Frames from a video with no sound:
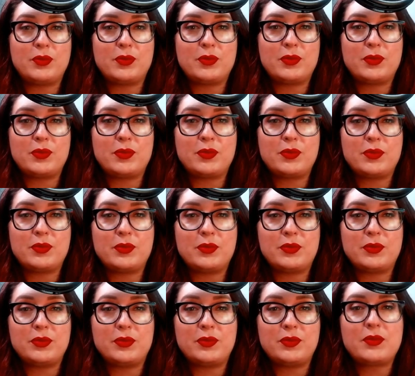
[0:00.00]

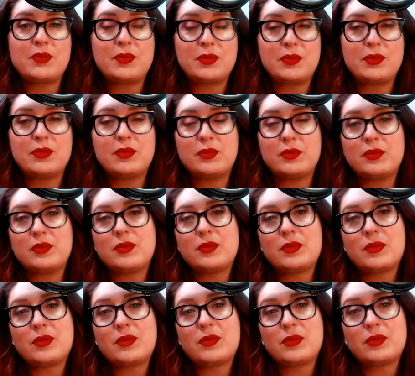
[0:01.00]

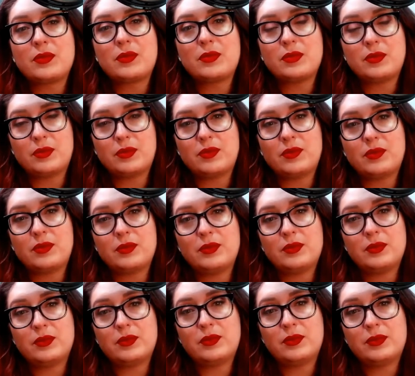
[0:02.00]

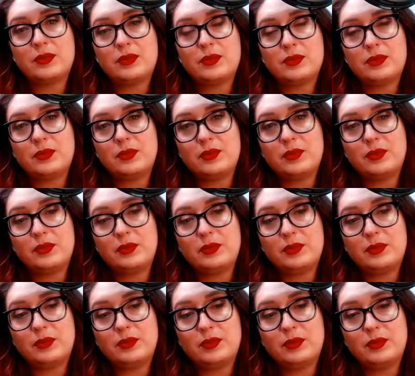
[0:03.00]

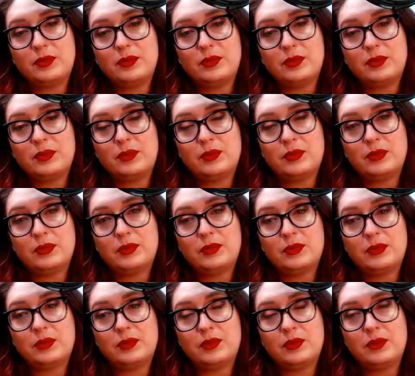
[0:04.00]

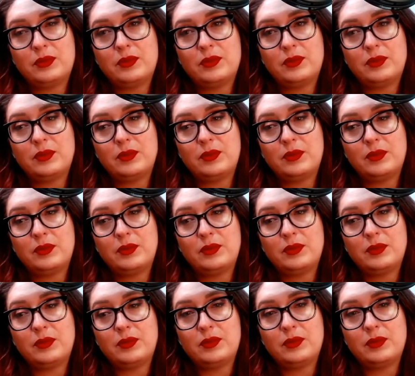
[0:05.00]

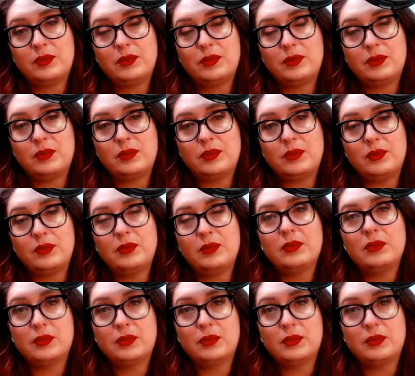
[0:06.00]
(not speaking)